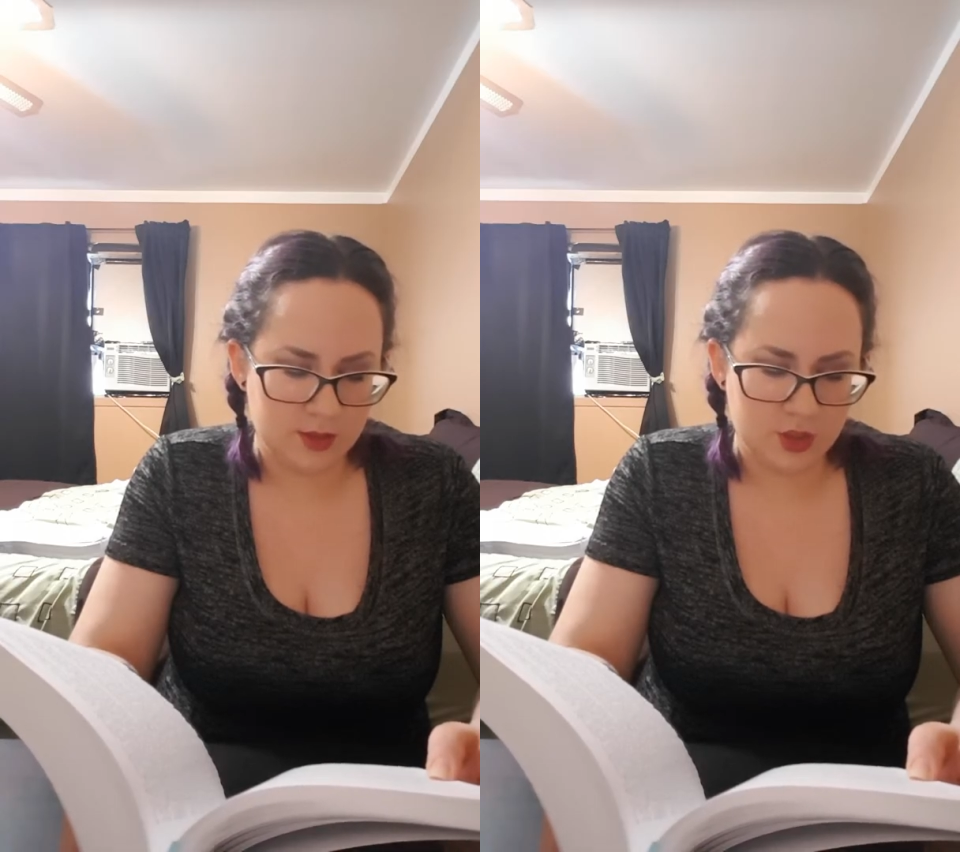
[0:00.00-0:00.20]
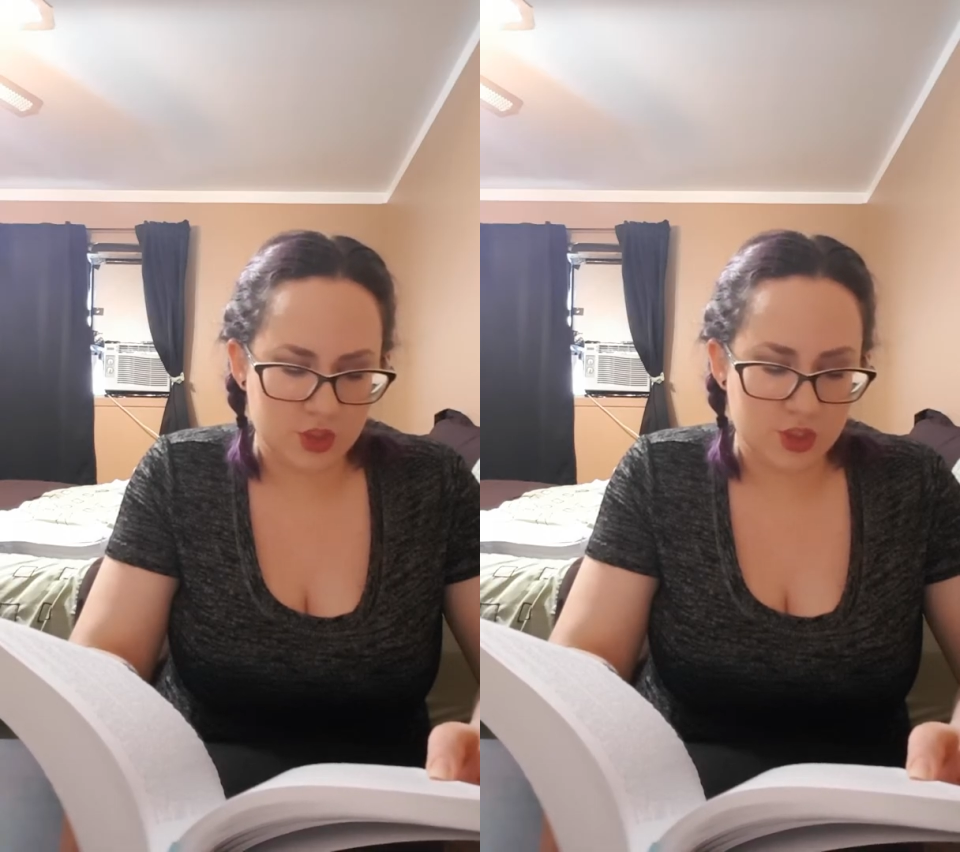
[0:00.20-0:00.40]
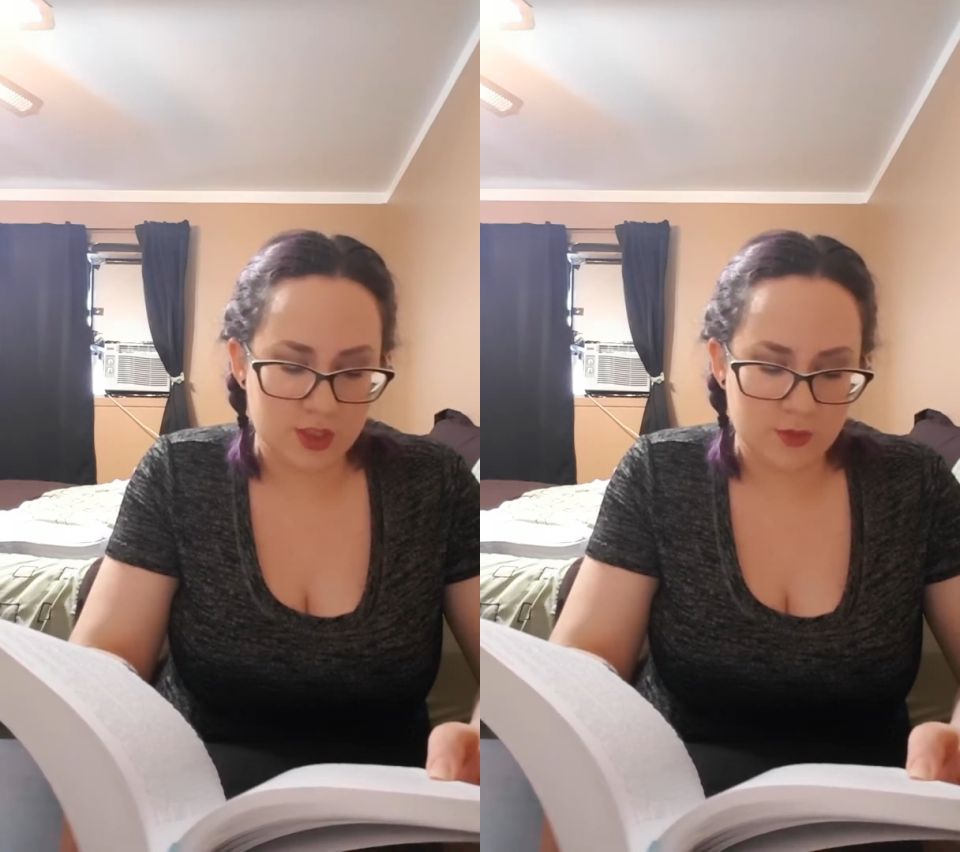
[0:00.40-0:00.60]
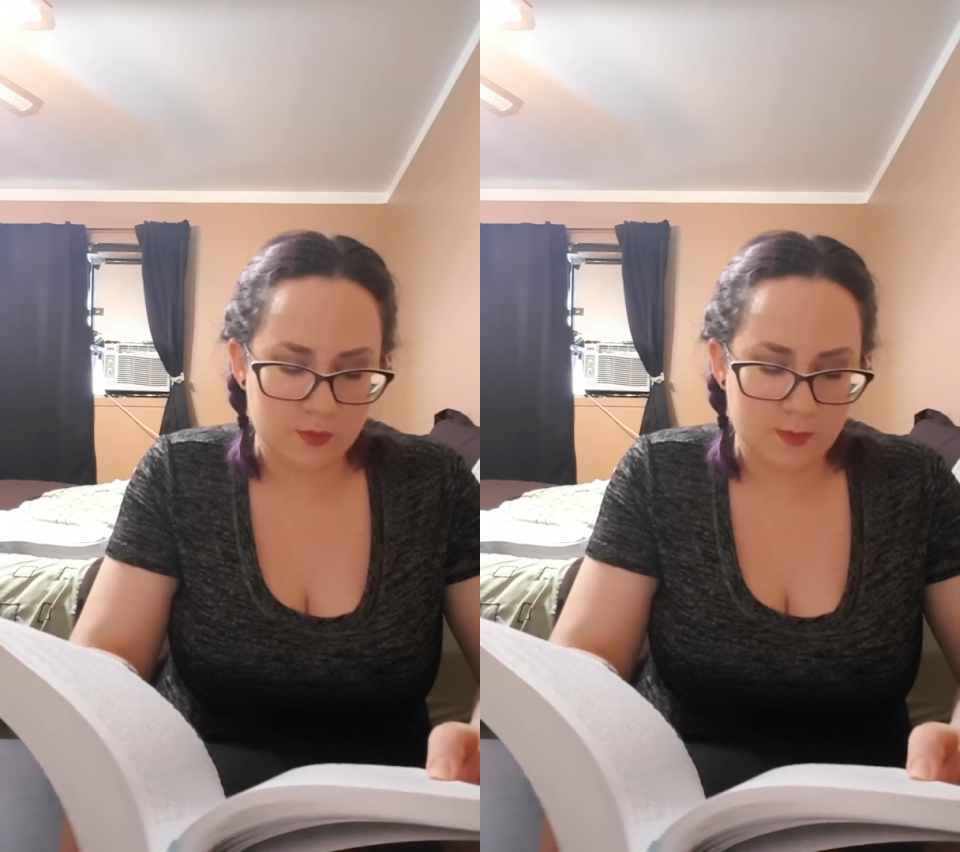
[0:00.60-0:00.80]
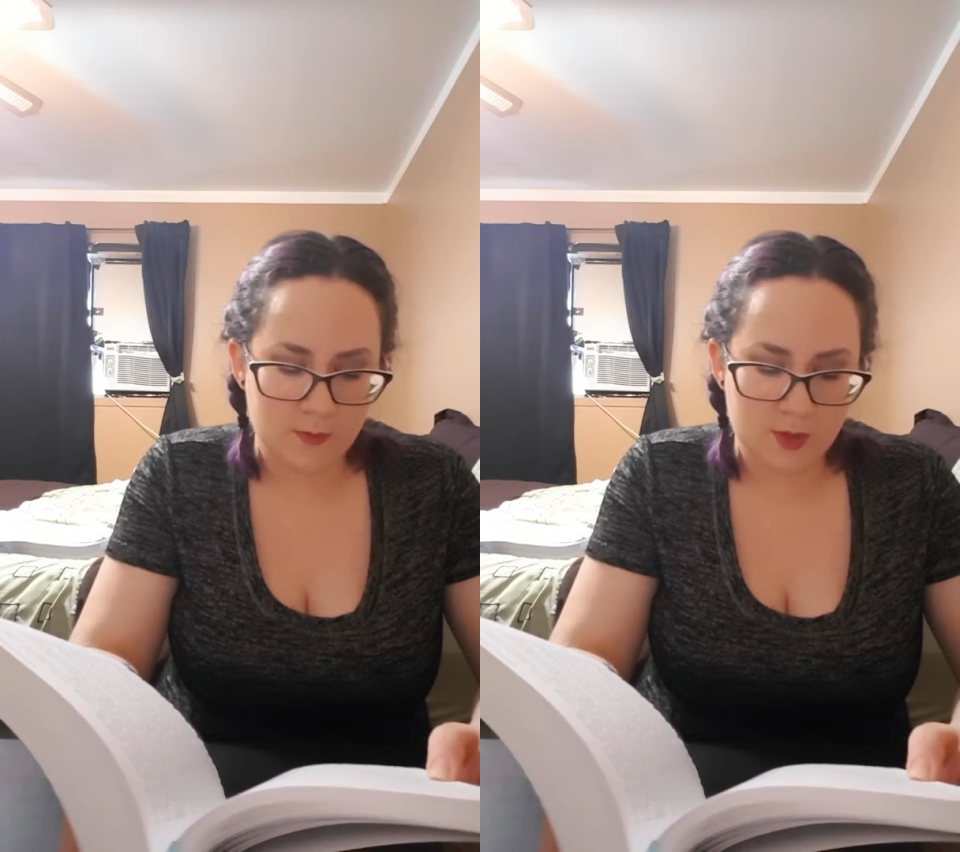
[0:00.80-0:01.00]
She didn't
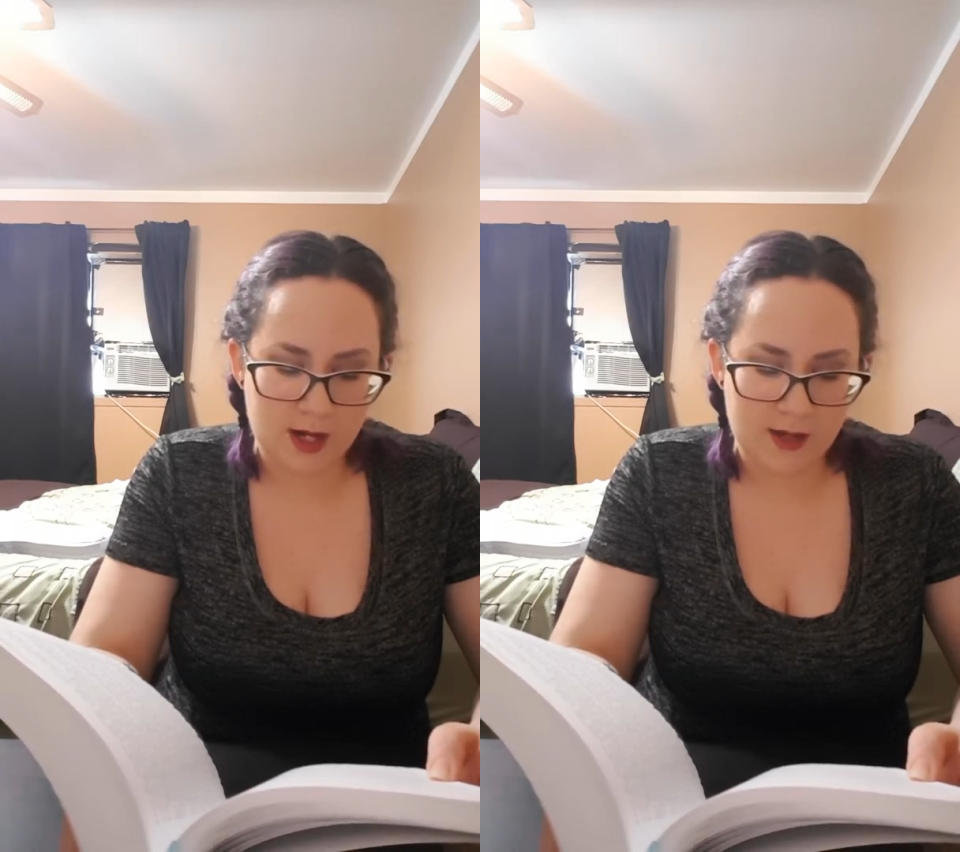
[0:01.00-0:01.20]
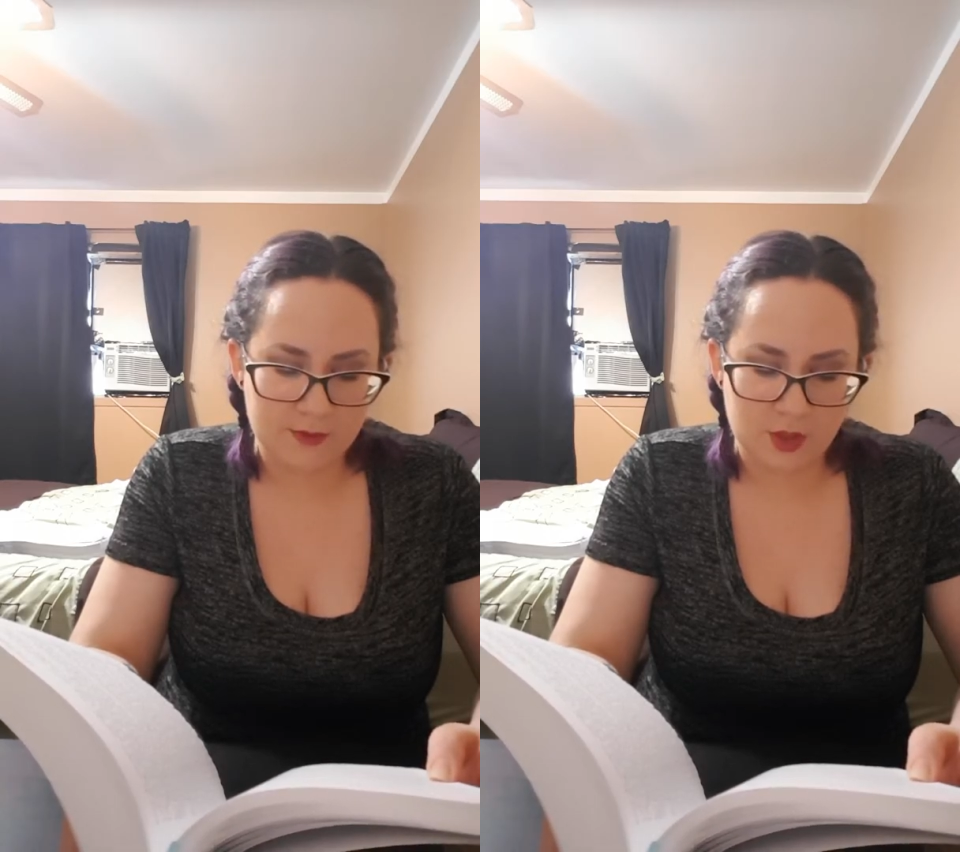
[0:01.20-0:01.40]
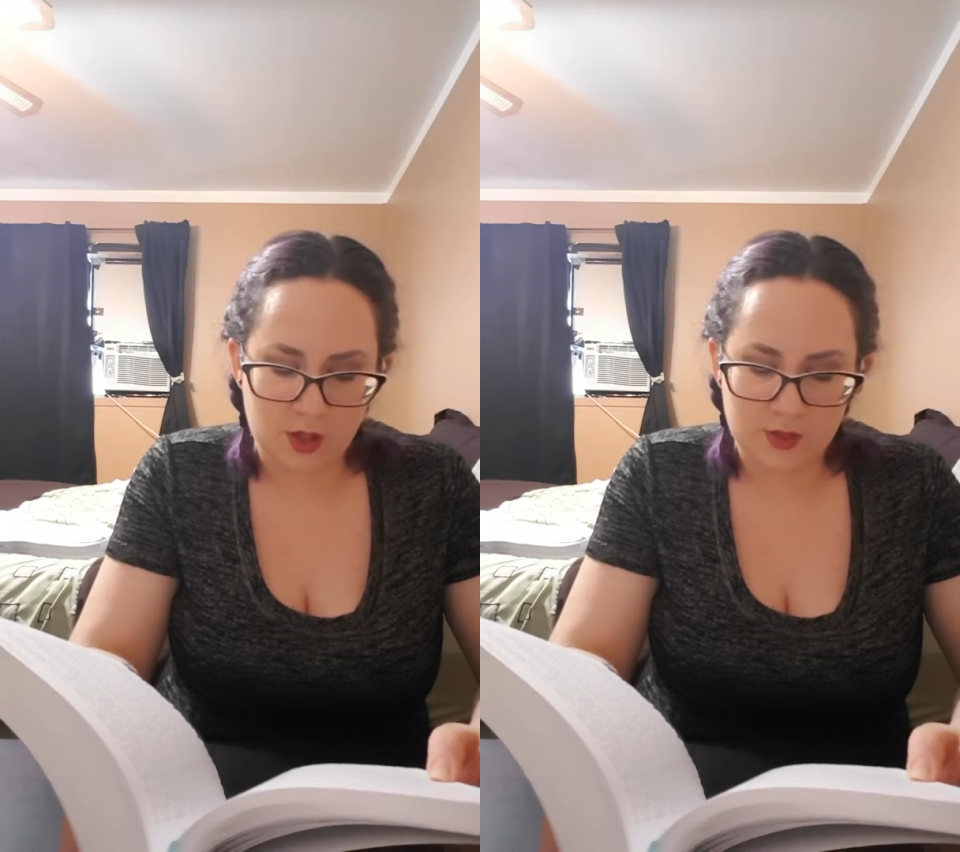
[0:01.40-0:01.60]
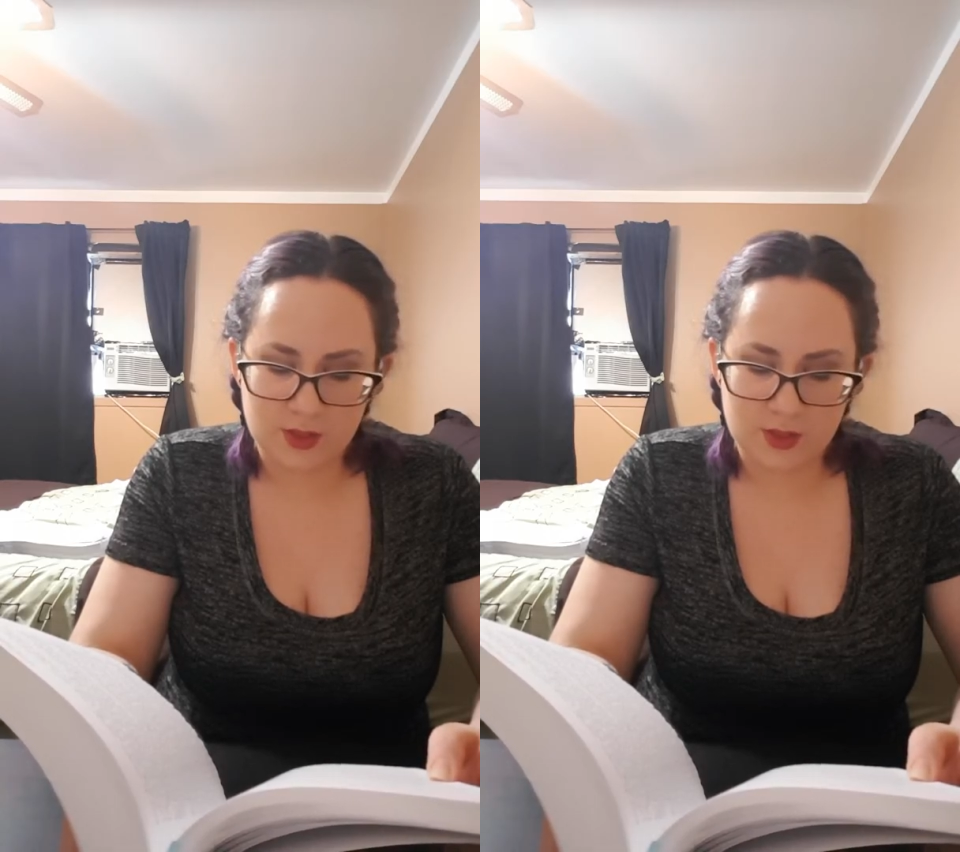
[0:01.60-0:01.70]
remember having gone